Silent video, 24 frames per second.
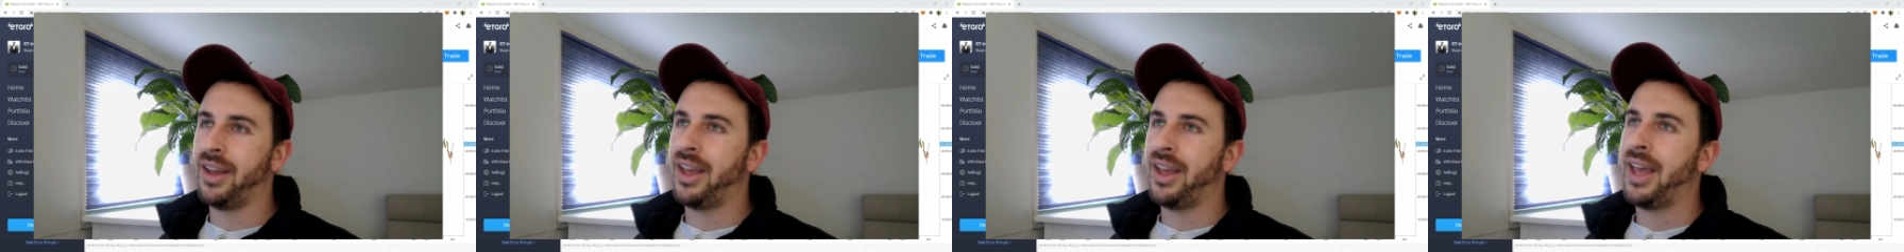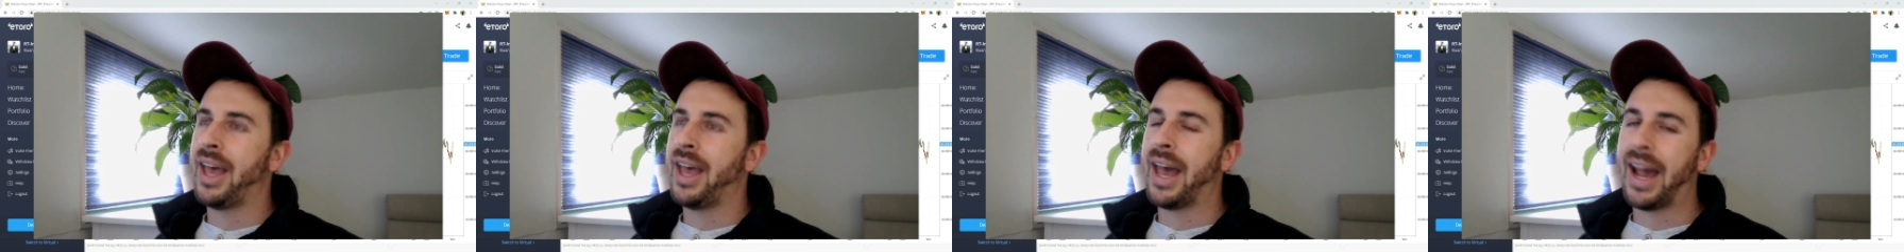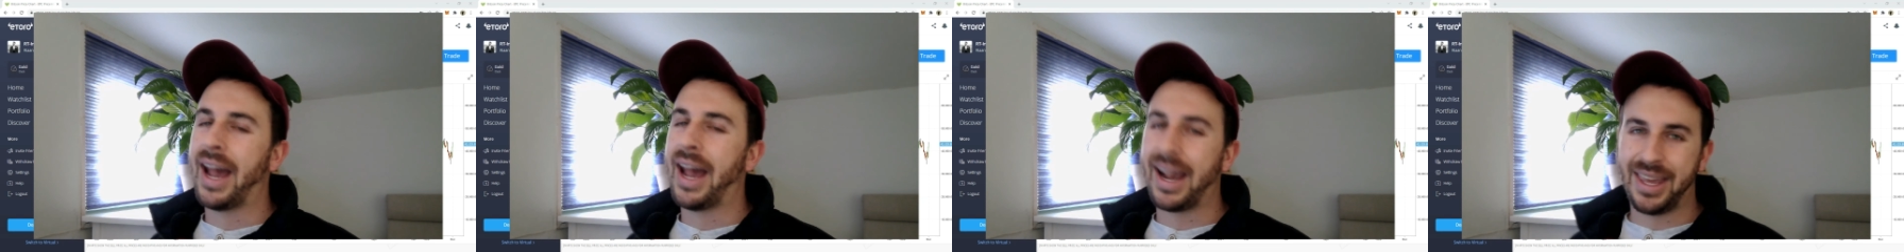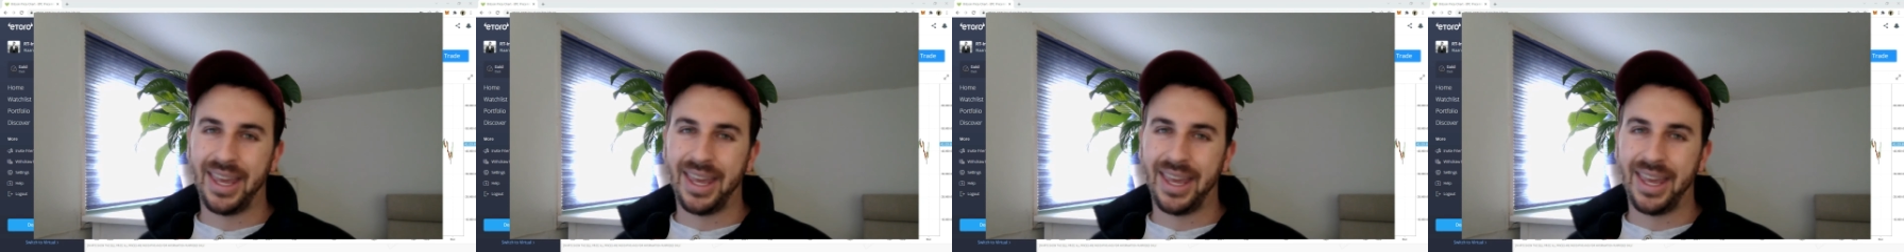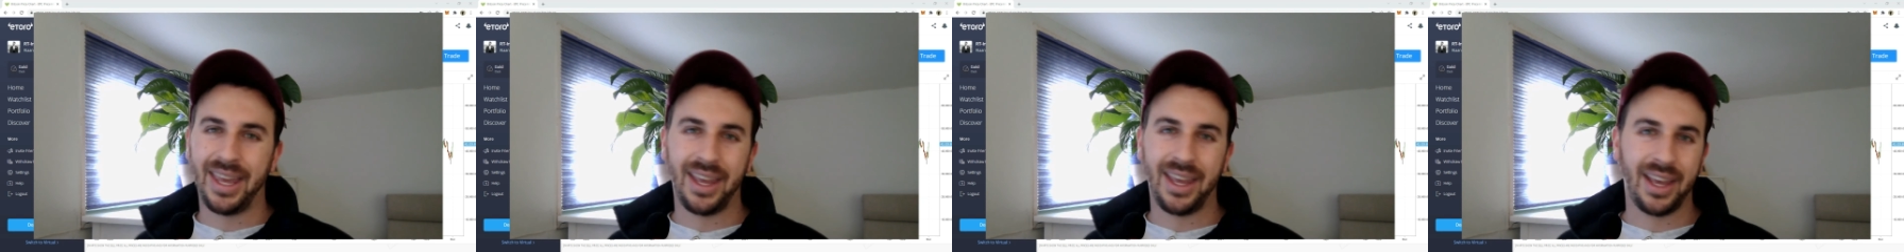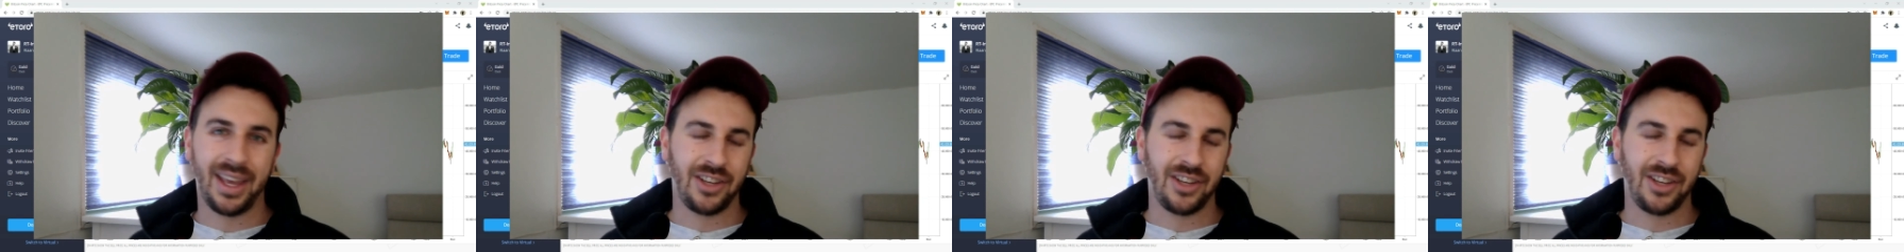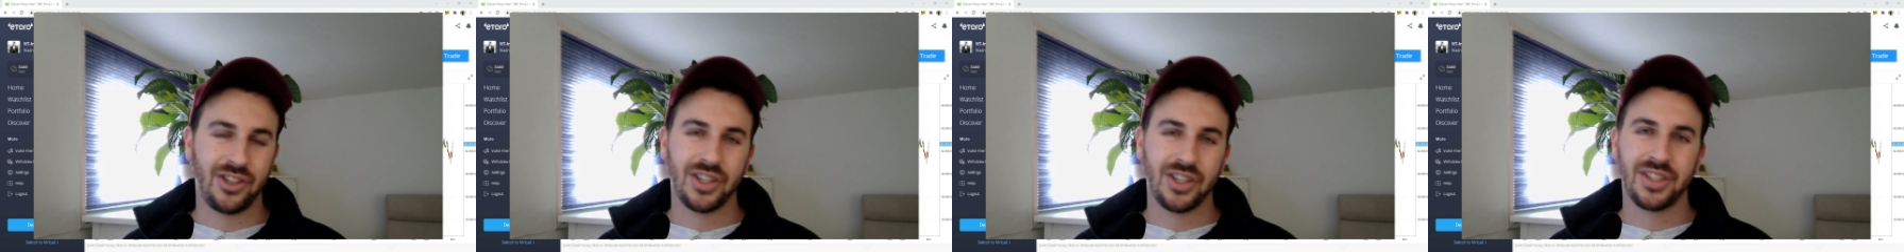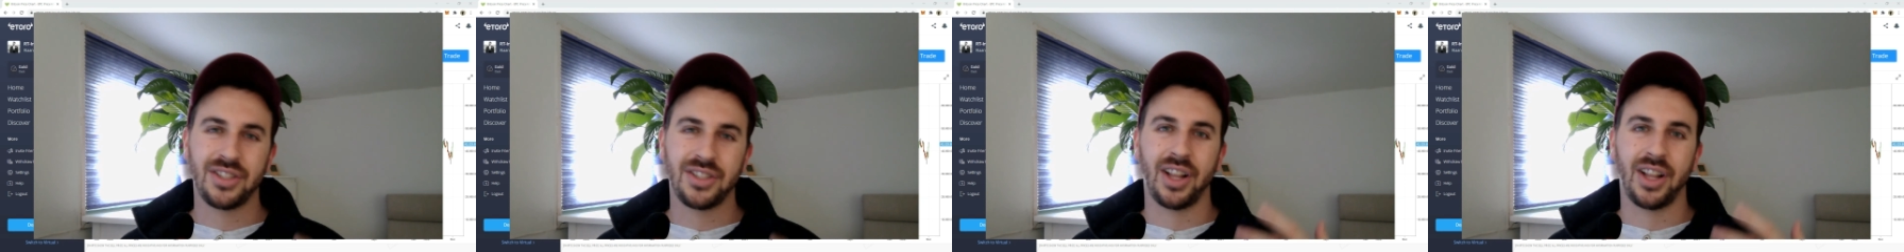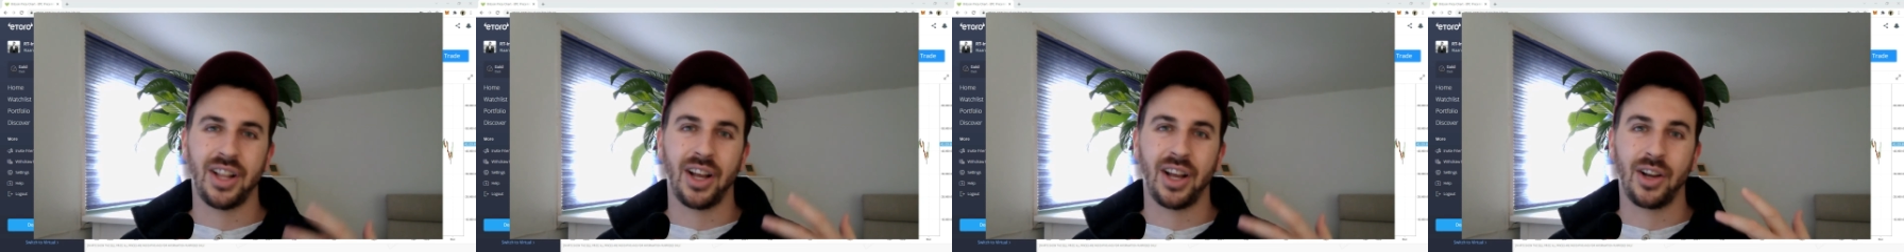hacking and
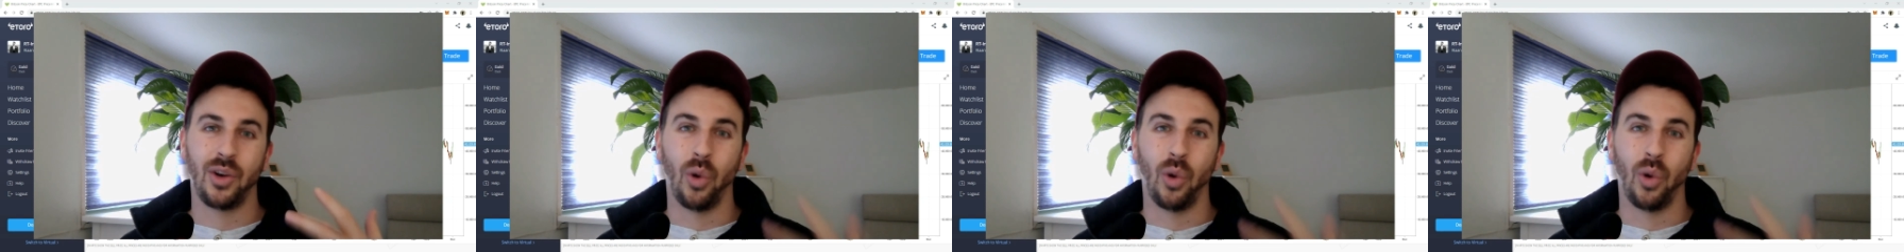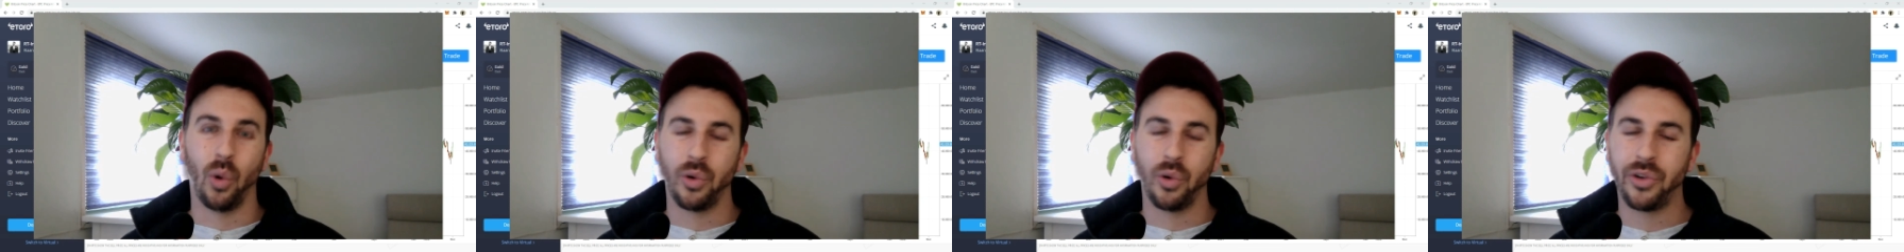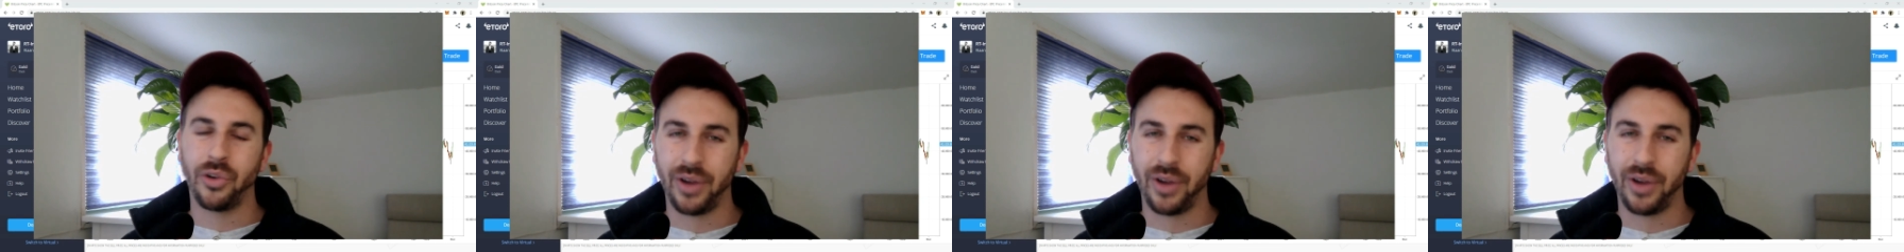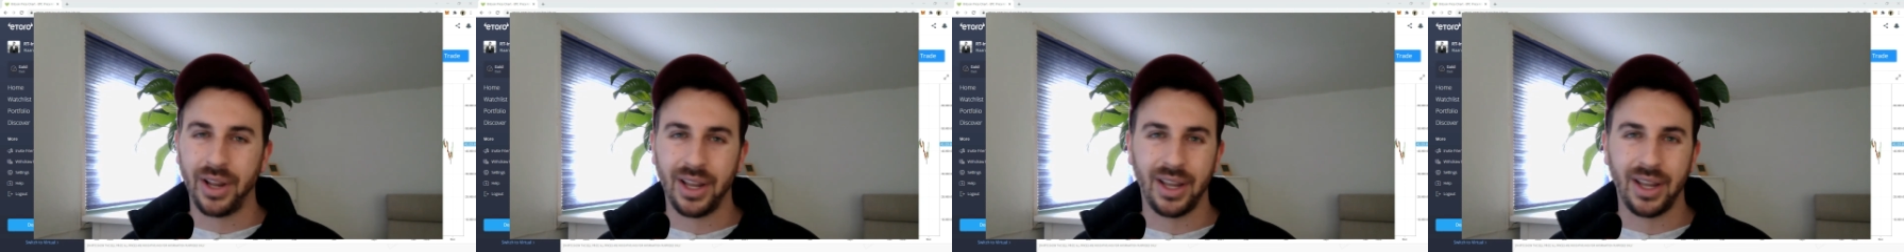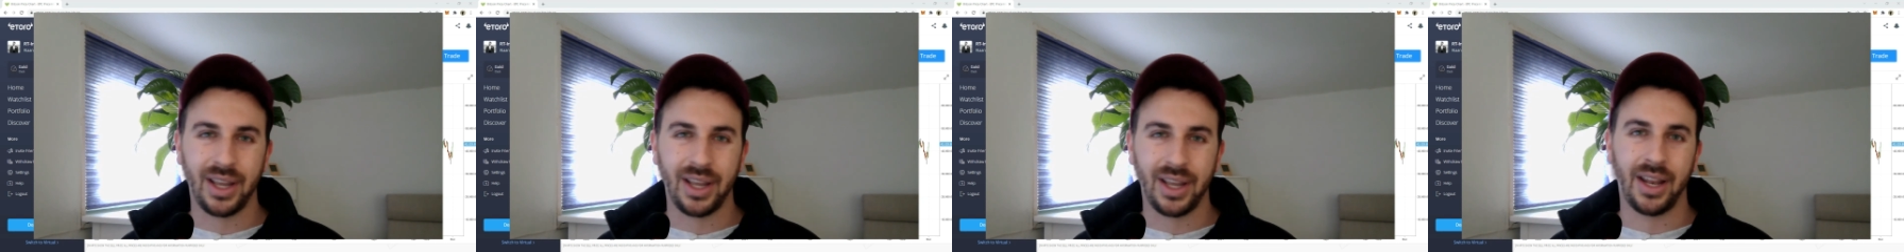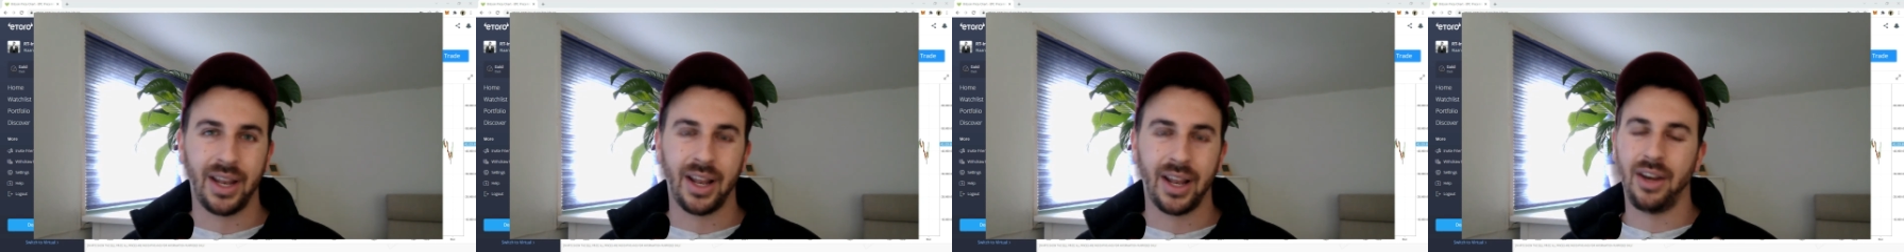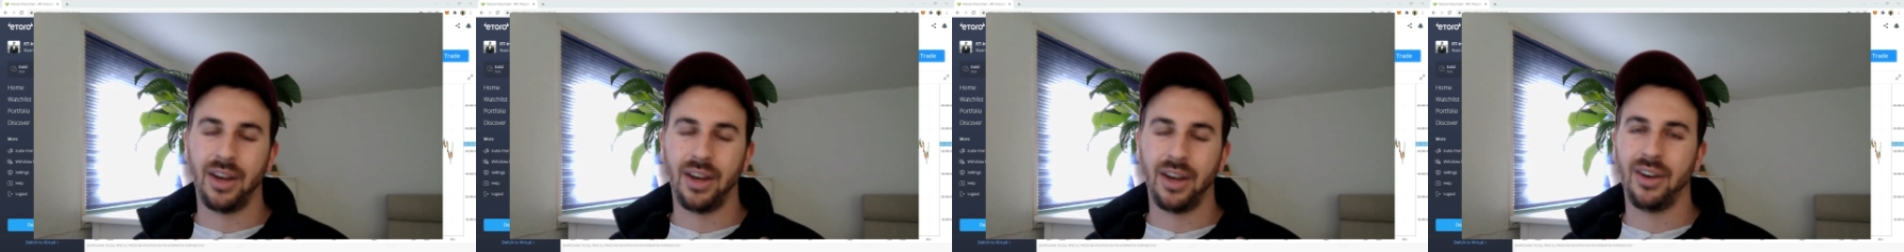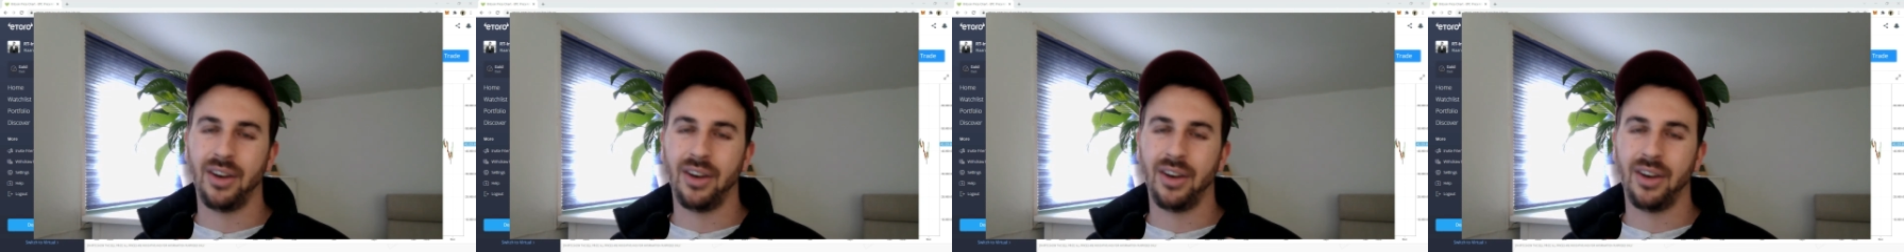just like laundering and like